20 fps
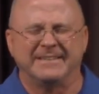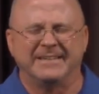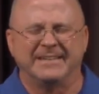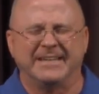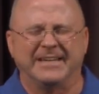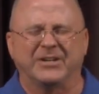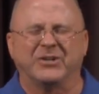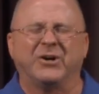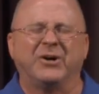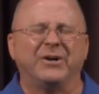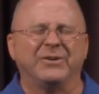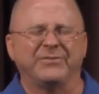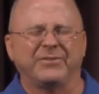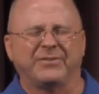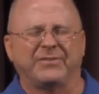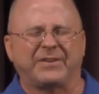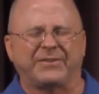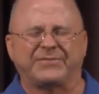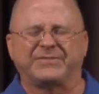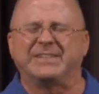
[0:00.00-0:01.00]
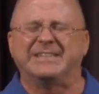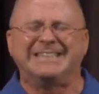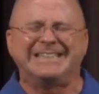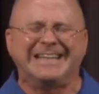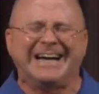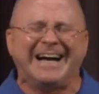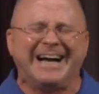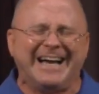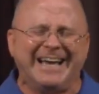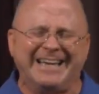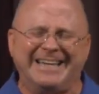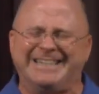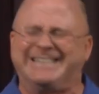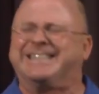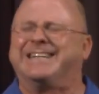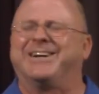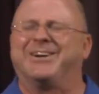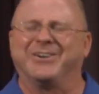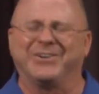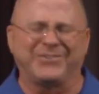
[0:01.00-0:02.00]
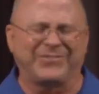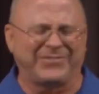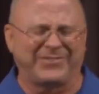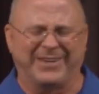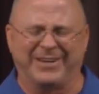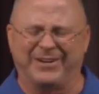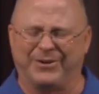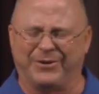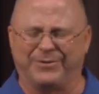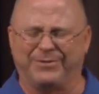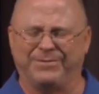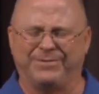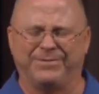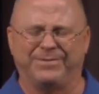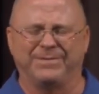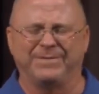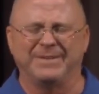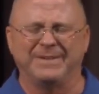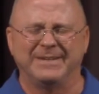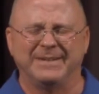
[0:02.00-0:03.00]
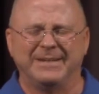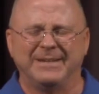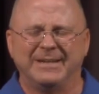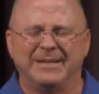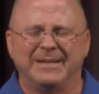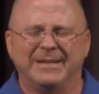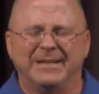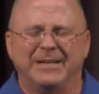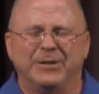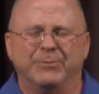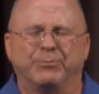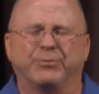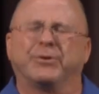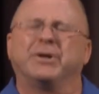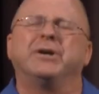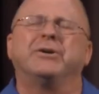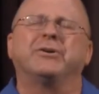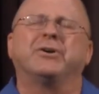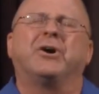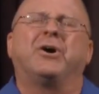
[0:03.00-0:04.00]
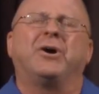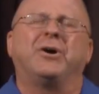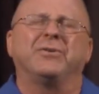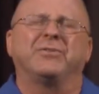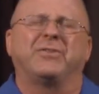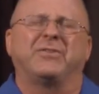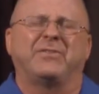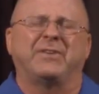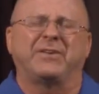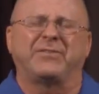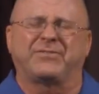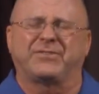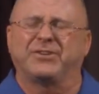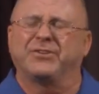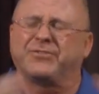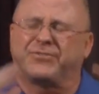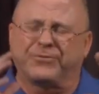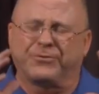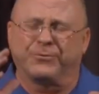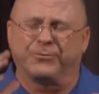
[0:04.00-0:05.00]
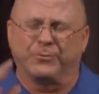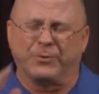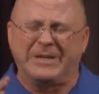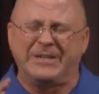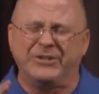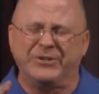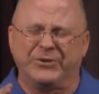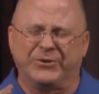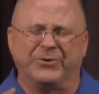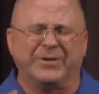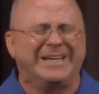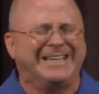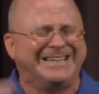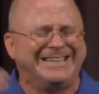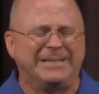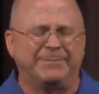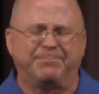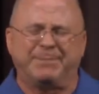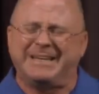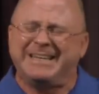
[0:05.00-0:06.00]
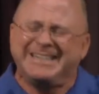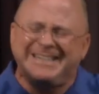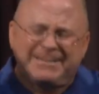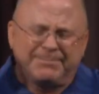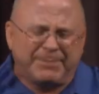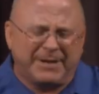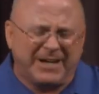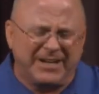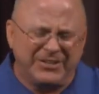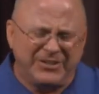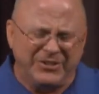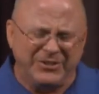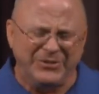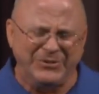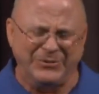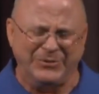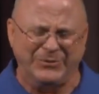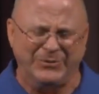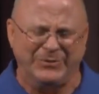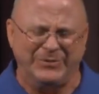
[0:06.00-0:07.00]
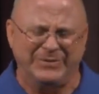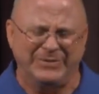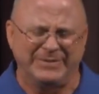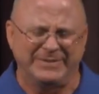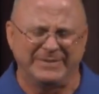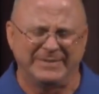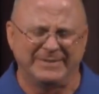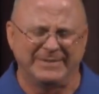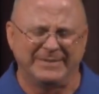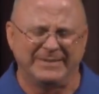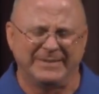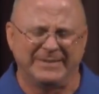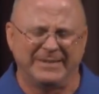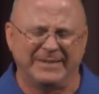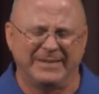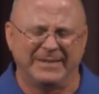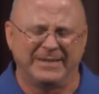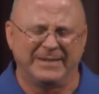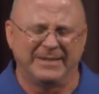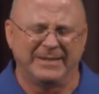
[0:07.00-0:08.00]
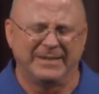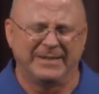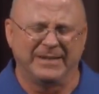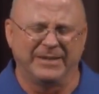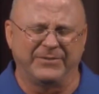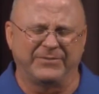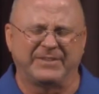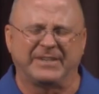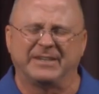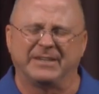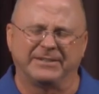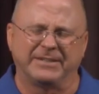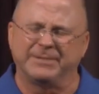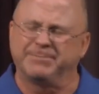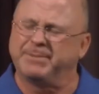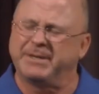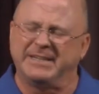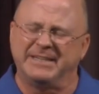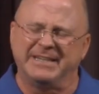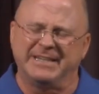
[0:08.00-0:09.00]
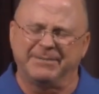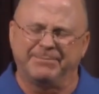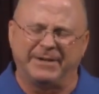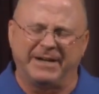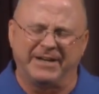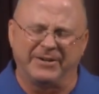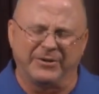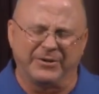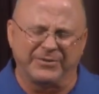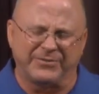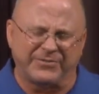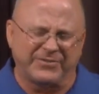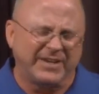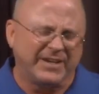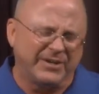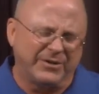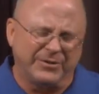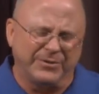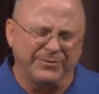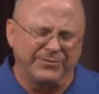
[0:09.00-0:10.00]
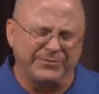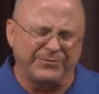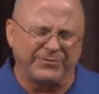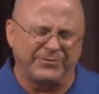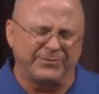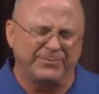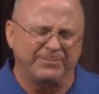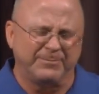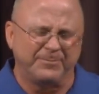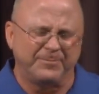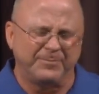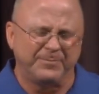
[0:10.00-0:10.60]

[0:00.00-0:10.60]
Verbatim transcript: It causes us to die to ourselves. Prayer causes us to surrender and depend upon You instead of depending upon ourselves.